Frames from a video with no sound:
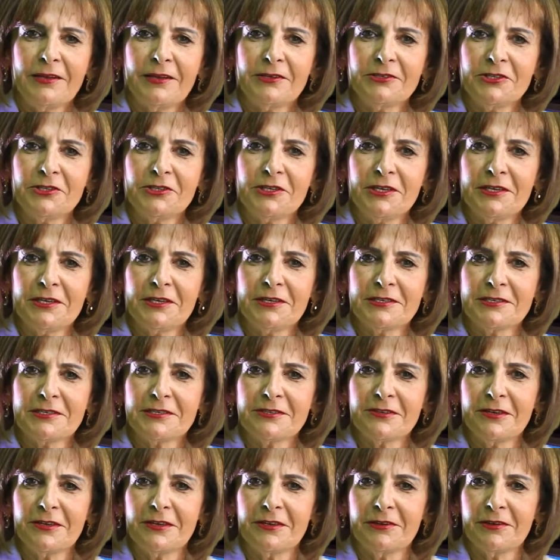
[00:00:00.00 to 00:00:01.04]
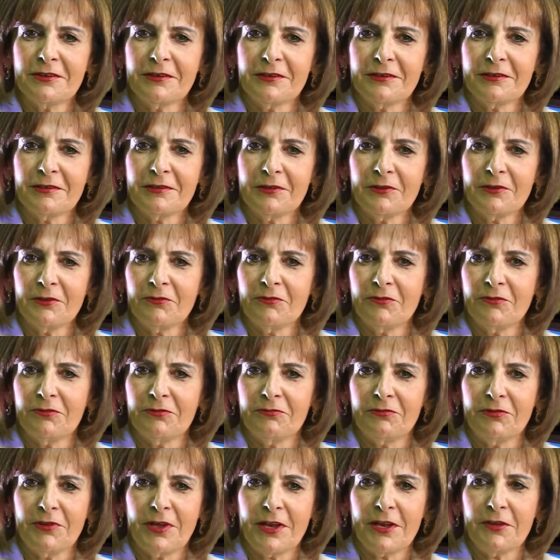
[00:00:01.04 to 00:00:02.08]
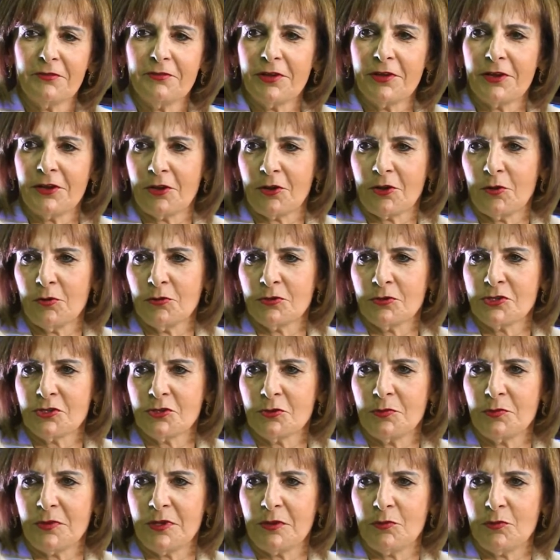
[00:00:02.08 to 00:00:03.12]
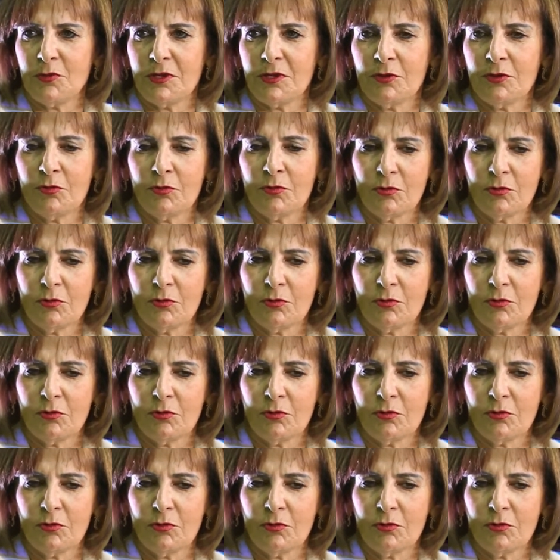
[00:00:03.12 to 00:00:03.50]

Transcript: And she is very, very close to me.